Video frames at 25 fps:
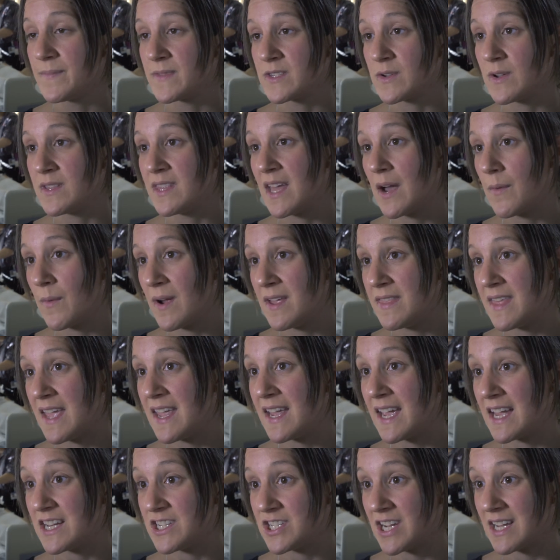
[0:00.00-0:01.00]
So in that way
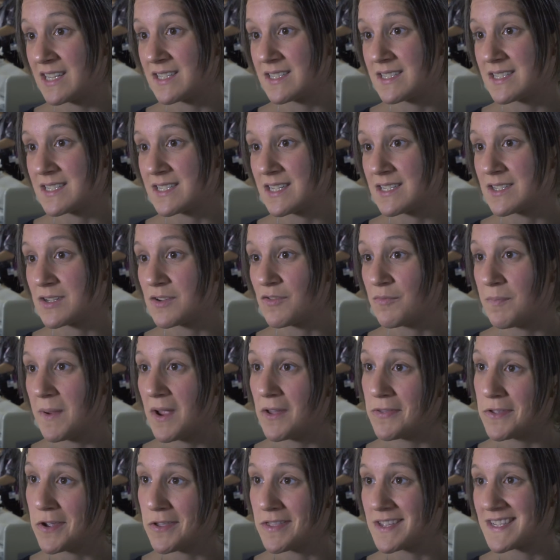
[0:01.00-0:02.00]
they get a chance to sort of
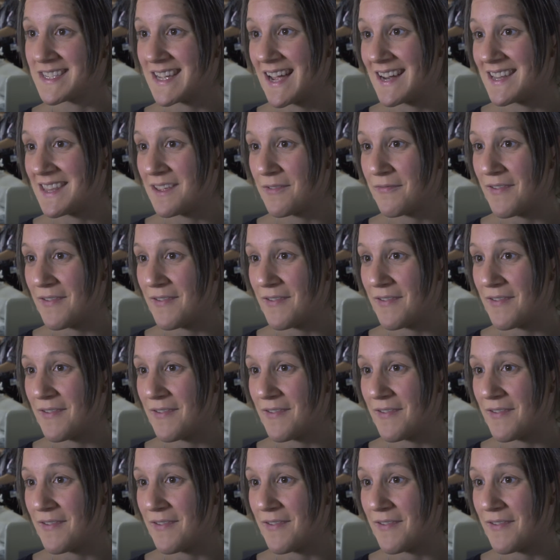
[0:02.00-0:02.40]
be on the other side